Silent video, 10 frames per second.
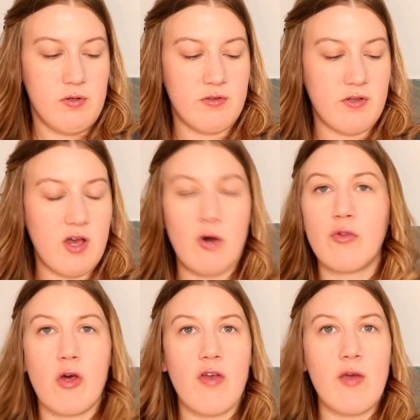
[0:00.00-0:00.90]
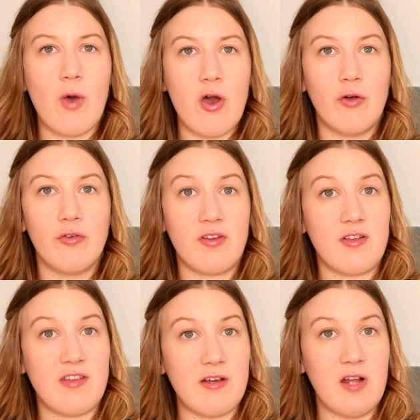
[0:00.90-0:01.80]
So yeah, although they were on
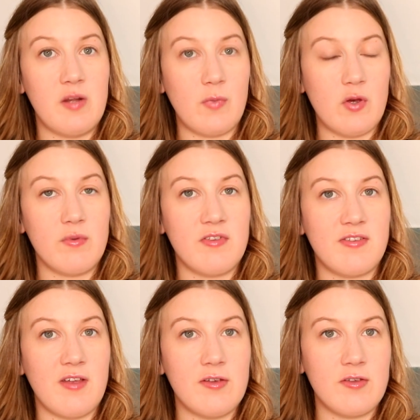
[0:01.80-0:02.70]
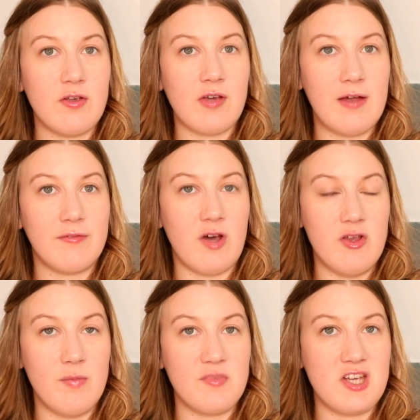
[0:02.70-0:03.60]
deal in Boots, you can
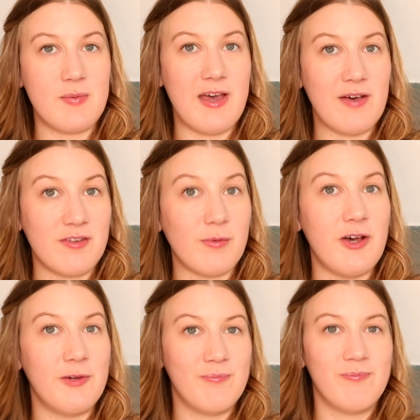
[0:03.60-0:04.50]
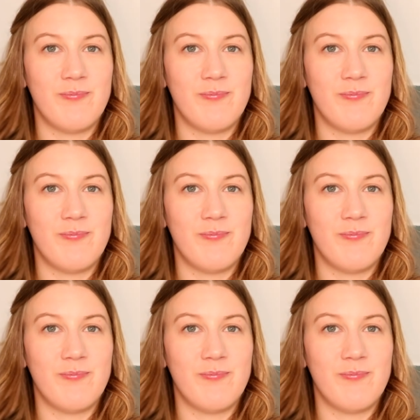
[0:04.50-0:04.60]
find them cheaper elsewhere.